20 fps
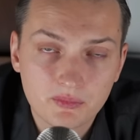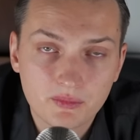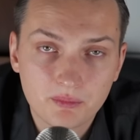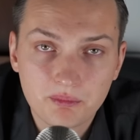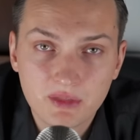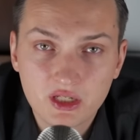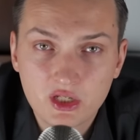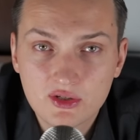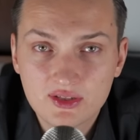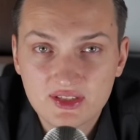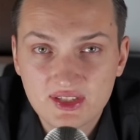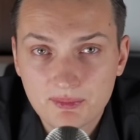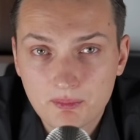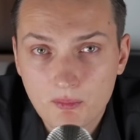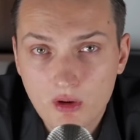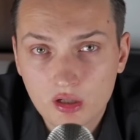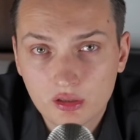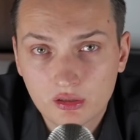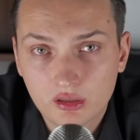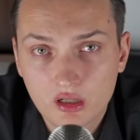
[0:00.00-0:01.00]
because
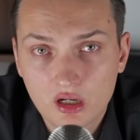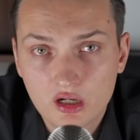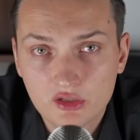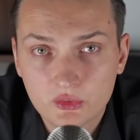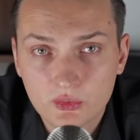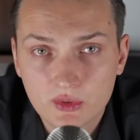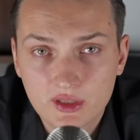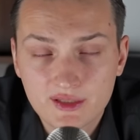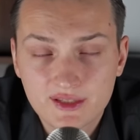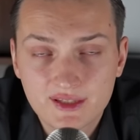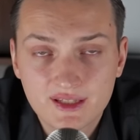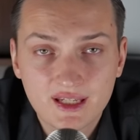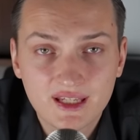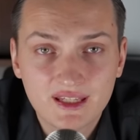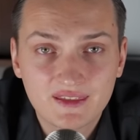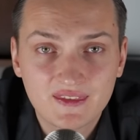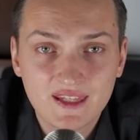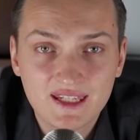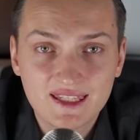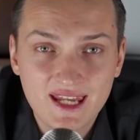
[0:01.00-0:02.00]
smart contracts
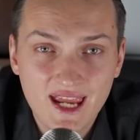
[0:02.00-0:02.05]
that